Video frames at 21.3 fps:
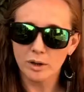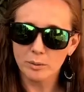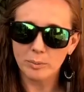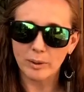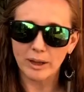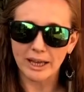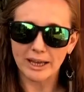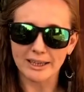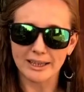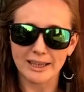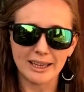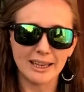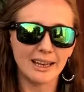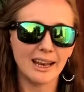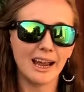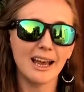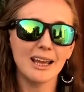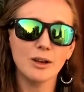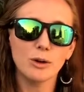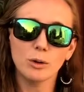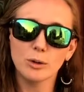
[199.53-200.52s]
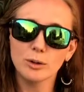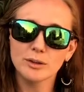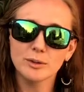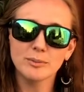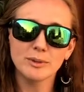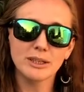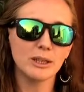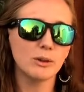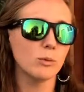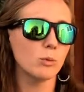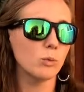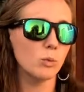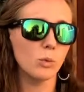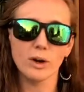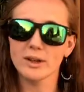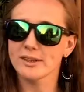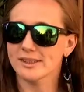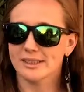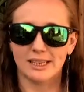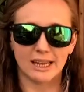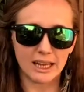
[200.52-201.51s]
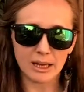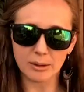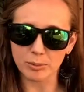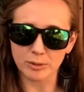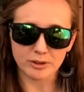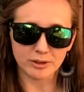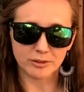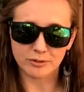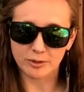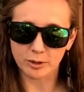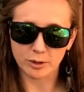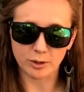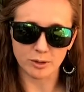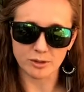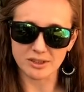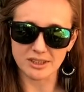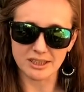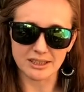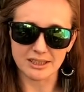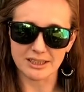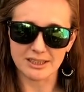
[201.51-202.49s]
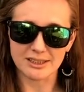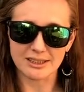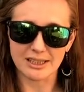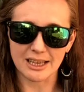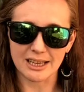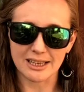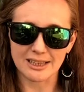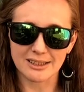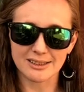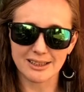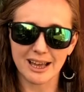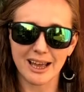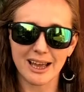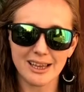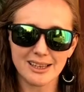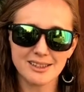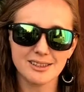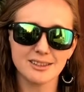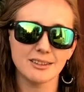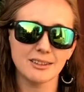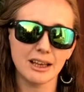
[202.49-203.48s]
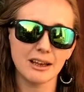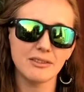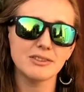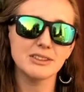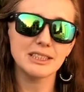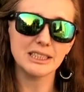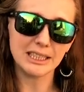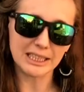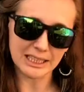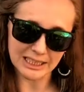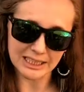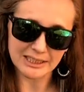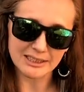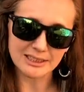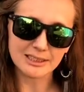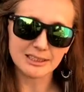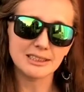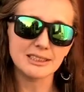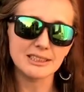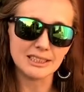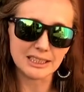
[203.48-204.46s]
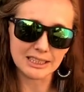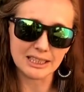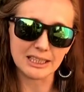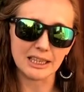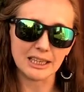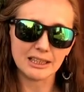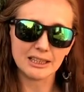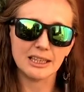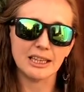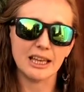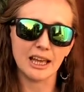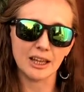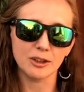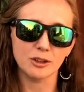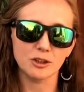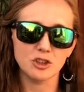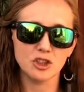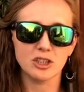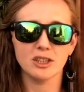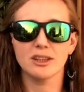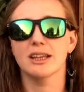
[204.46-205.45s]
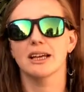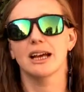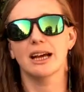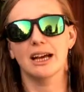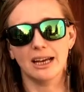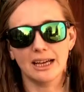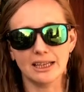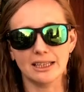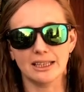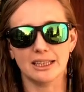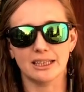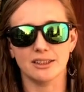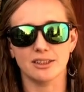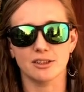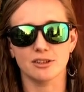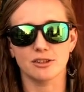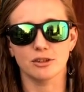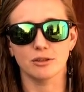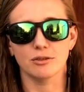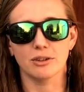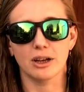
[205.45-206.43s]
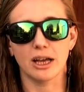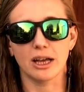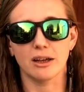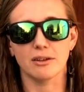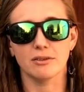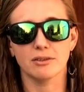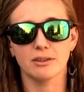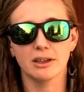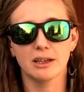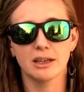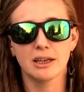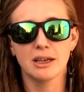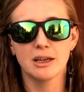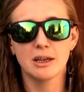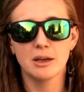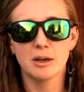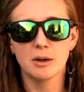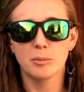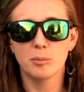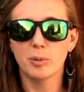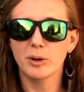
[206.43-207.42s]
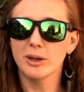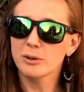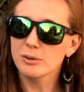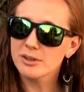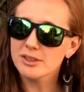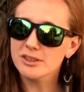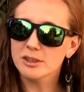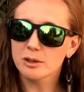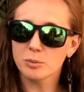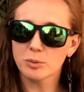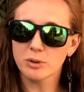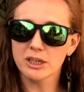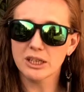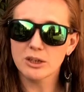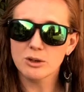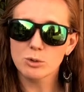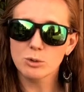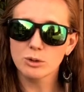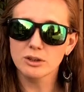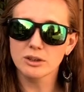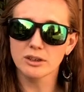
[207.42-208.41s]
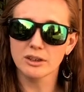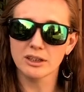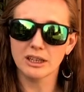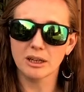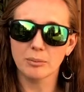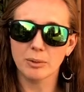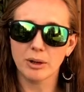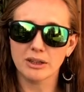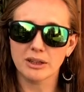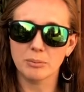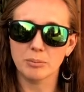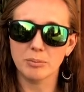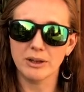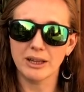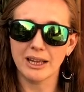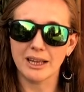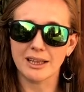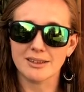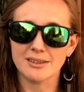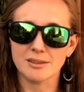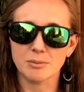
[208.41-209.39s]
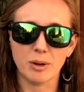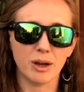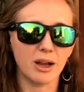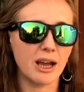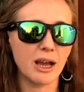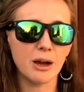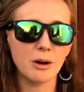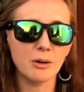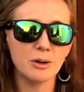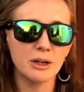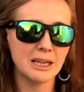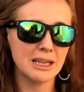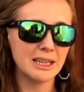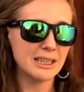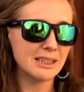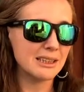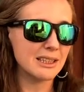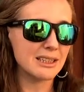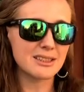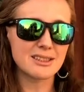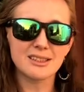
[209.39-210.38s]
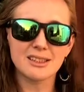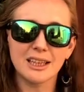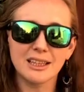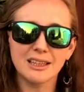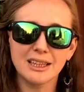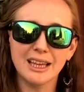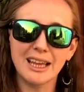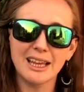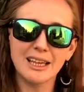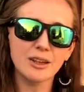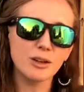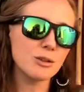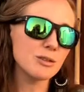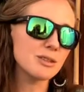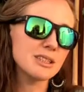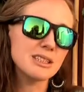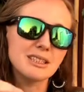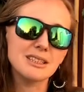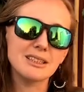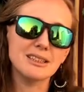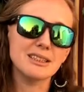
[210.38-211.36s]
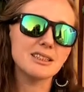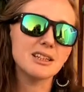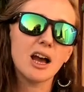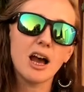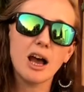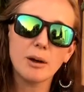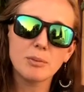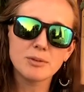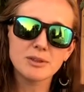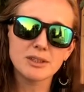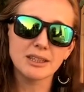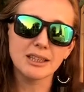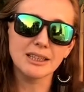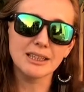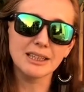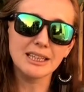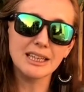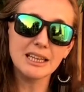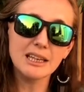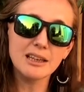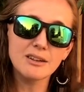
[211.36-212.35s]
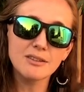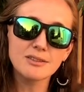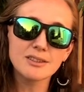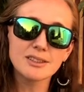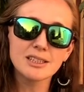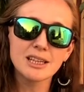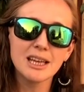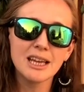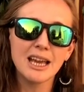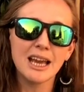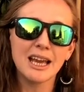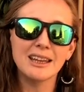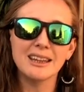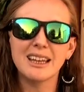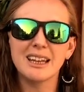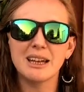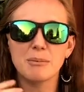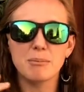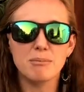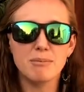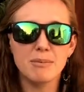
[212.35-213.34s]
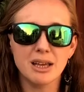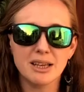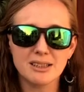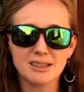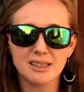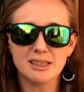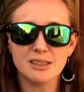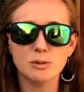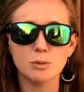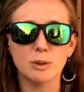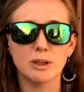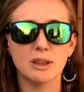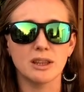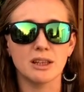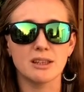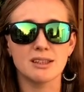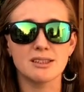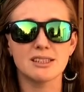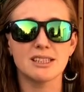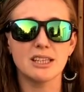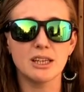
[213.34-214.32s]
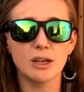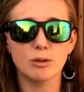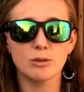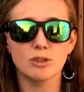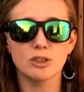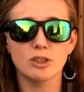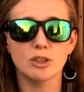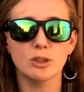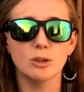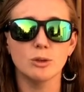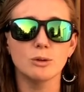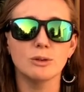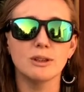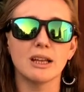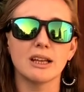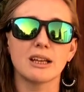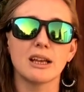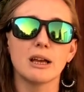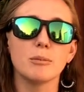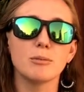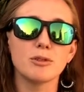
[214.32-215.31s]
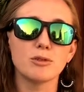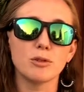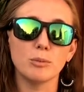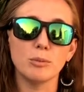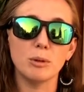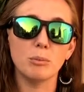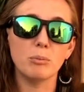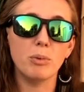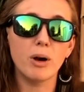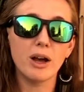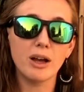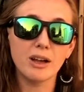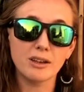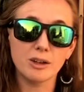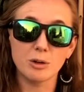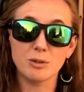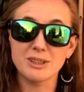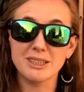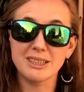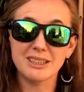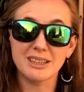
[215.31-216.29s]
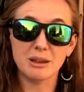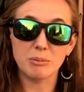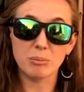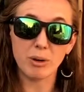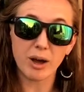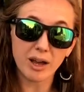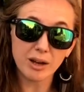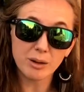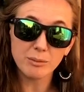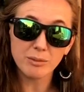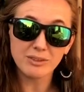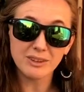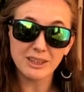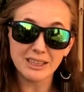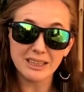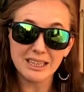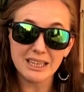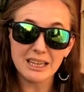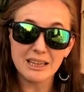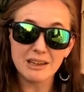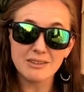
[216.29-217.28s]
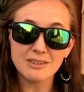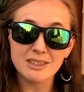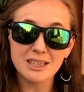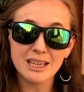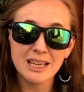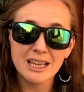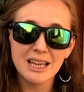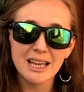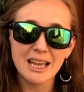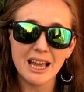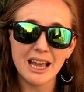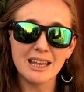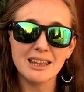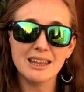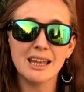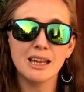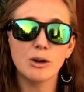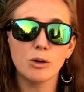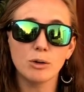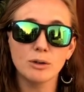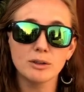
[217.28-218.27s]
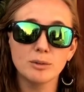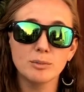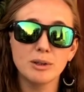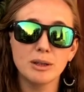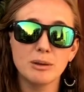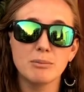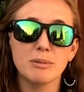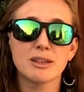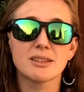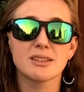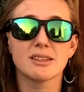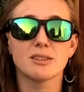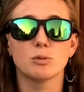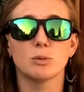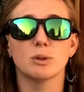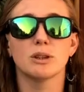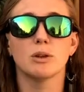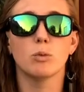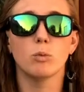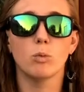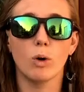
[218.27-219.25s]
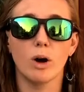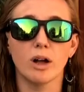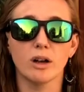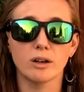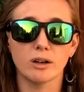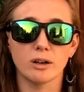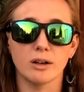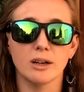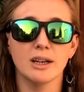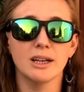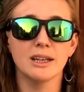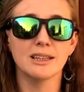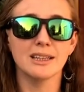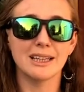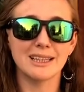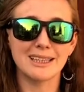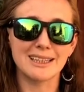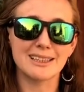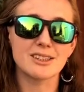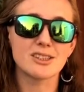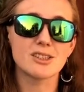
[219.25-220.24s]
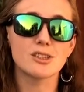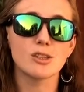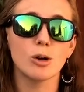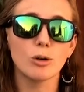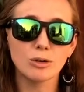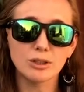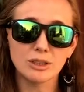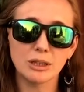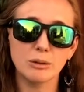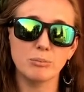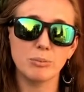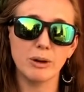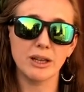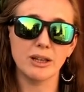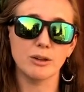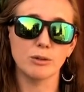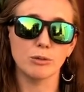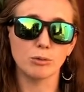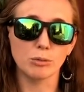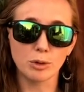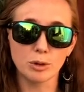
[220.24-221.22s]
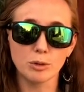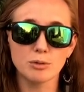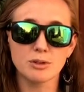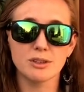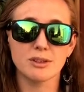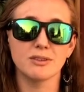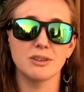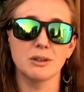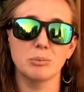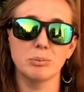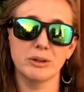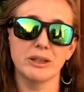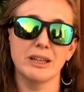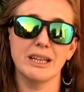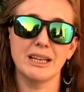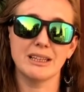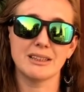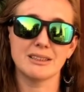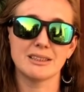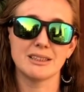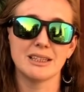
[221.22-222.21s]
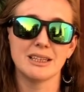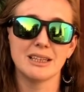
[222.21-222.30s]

back, and I ultimately wasn't able to photosynthesize. I still have to eat to get the energy that I need to survive. But it was still pretty cool learning about the plants, about how the sunlight goes into the tops of the leaves, and then it mixes with the CO2 that comes from goes into the bottom of the leaves, and then ultimately mixes with the water that gets soaked up by the roots of the plant.